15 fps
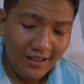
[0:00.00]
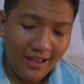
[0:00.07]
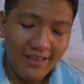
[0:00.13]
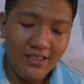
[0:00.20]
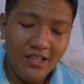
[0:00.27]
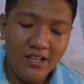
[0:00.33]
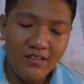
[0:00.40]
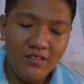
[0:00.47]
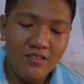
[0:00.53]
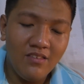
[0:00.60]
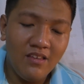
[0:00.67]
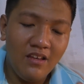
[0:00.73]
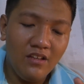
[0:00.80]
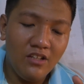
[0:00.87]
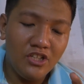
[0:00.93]
I think it's
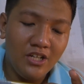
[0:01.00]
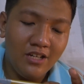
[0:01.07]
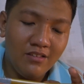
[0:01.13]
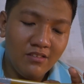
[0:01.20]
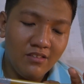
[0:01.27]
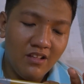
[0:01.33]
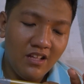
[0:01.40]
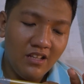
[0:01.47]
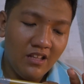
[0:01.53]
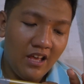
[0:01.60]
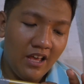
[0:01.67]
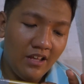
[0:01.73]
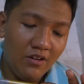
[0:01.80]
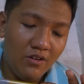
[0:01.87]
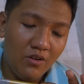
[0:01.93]
saying chestnut.
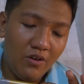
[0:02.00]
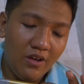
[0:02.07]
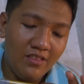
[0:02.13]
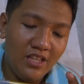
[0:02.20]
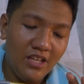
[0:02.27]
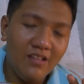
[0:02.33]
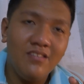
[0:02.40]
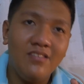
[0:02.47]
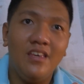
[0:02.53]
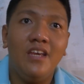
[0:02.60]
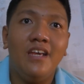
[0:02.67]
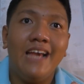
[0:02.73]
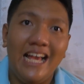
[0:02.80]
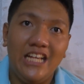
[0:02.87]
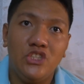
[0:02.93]
I don't know. I think it's
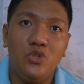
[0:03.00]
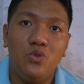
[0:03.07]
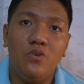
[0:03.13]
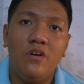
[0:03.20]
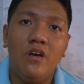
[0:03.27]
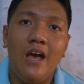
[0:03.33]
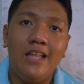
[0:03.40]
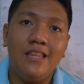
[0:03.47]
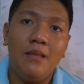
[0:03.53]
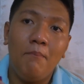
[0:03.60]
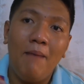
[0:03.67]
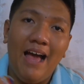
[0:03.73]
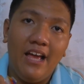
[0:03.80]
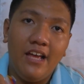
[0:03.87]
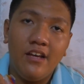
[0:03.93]
saying cashew at the
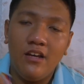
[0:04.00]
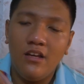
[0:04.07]
back.